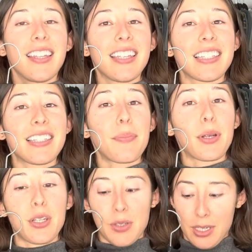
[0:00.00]
zipper
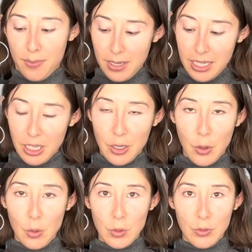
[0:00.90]
used to be
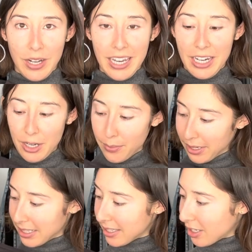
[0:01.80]
gold right here, but
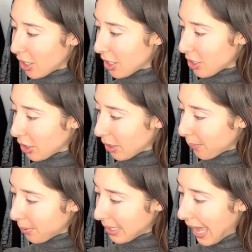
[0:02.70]
it's starting to look
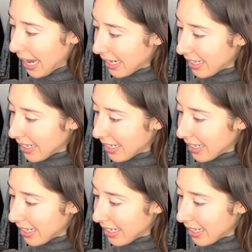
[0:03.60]
black.